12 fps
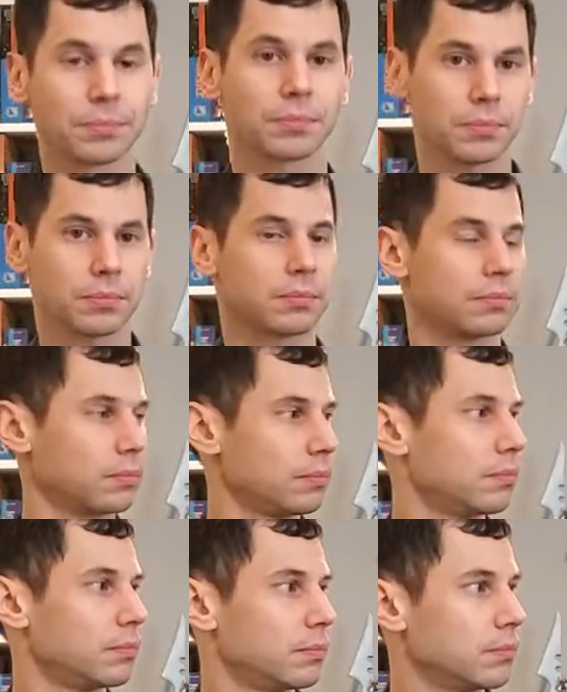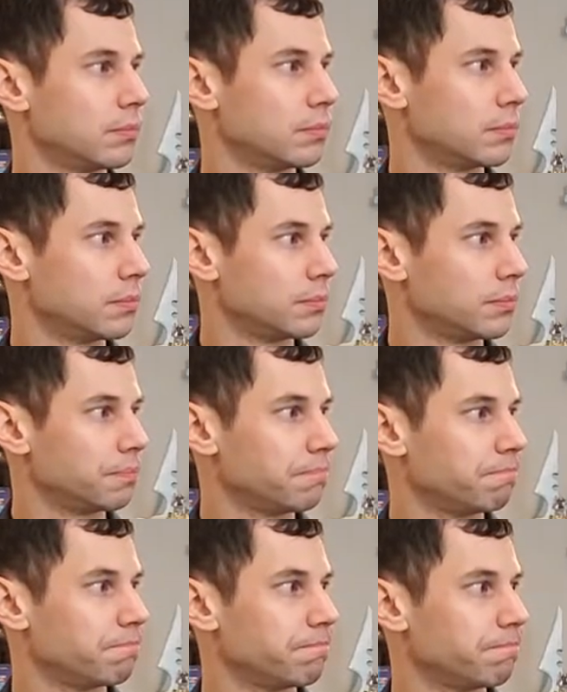
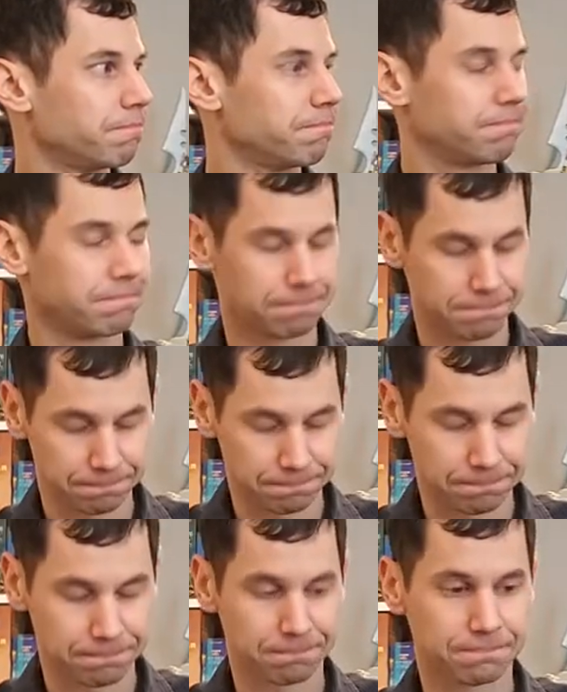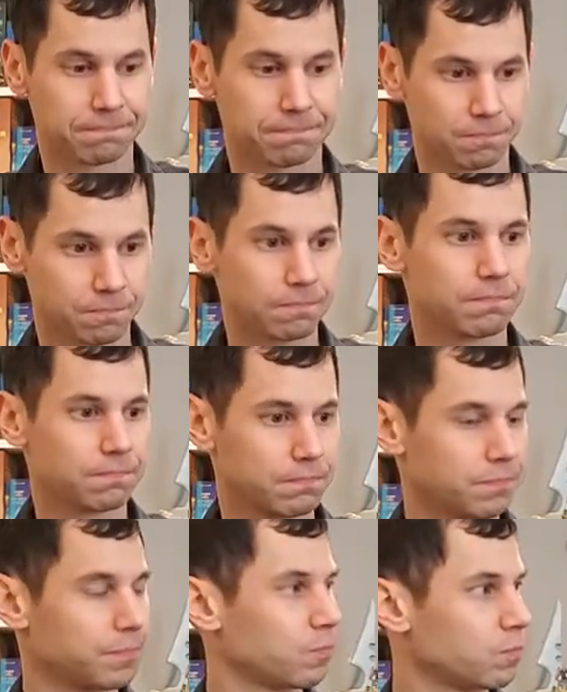
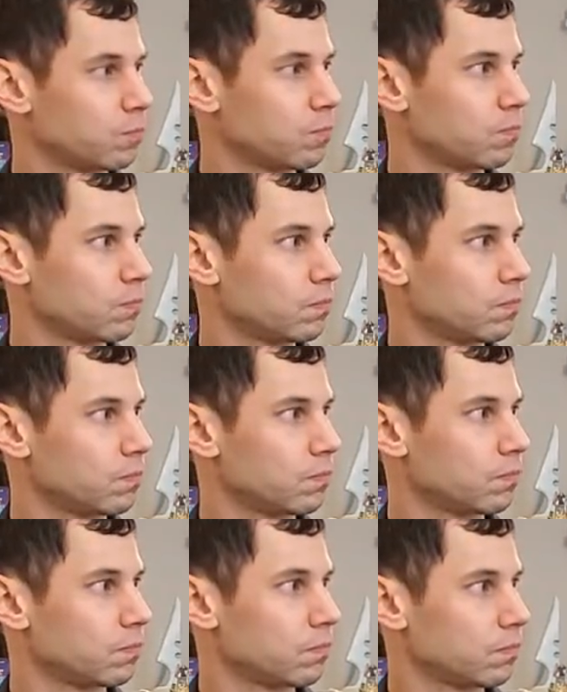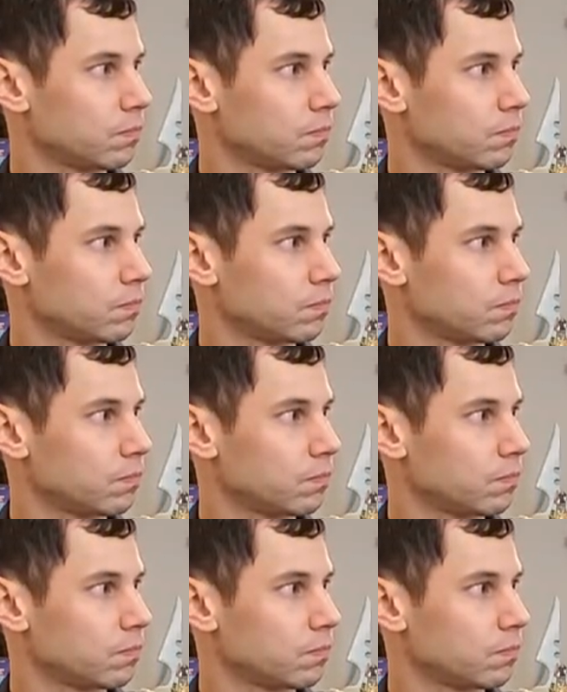(not speaking)